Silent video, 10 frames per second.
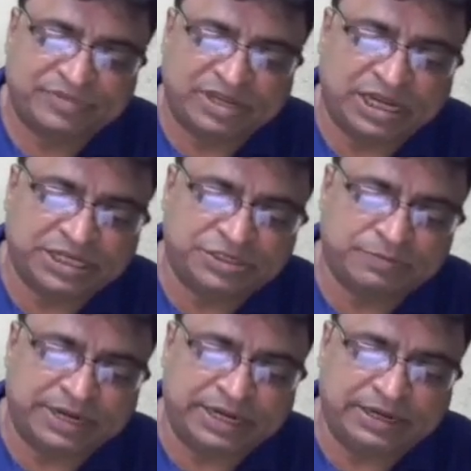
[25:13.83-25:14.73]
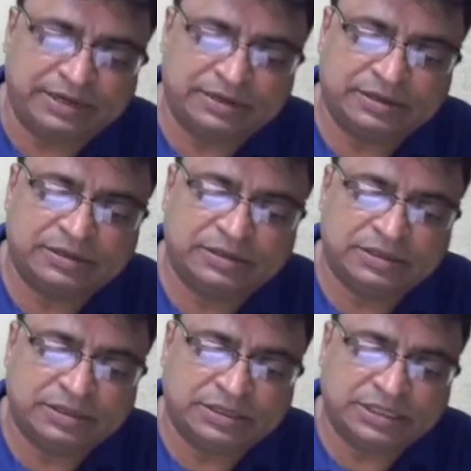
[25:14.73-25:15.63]
H by,
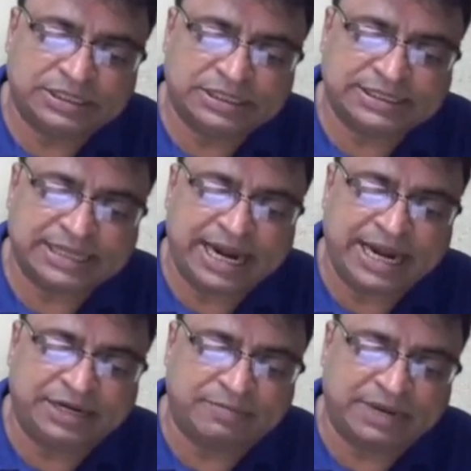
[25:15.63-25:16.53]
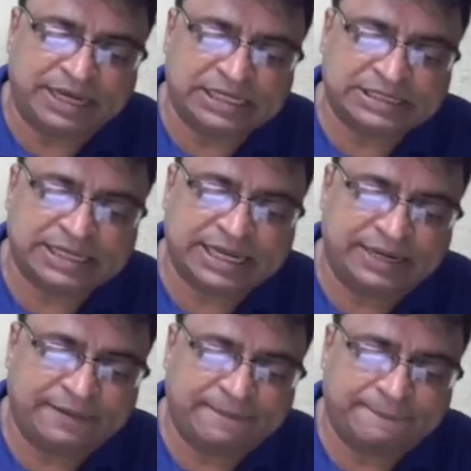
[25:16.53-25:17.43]
this is 8 minus
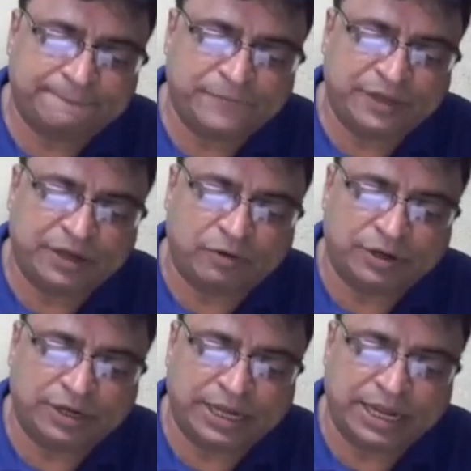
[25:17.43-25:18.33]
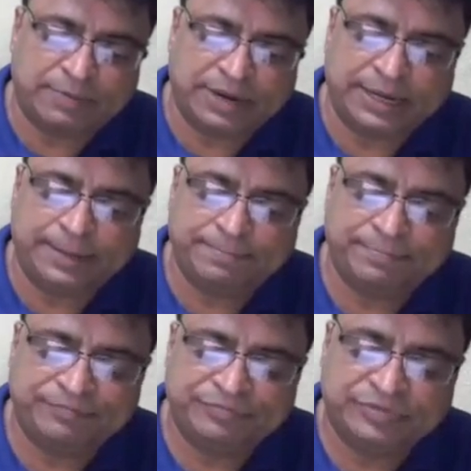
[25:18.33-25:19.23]
9 equal to K by,
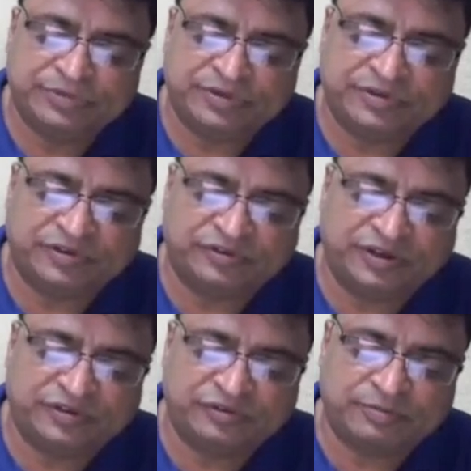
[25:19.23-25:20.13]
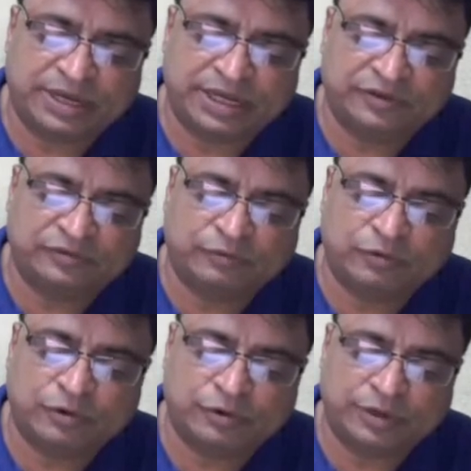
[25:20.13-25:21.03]
this is 6 minus
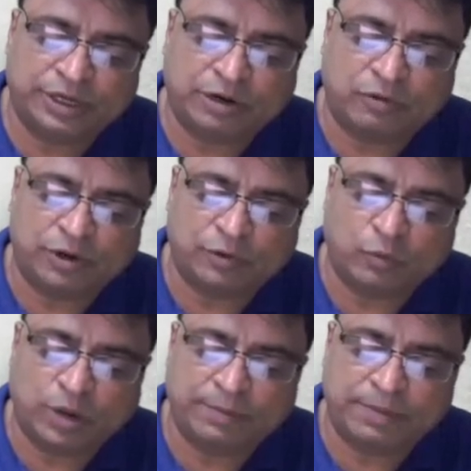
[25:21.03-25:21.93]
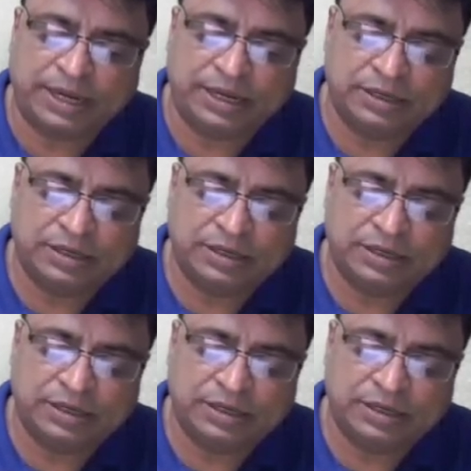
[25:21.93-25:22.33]
4 equal to 1 by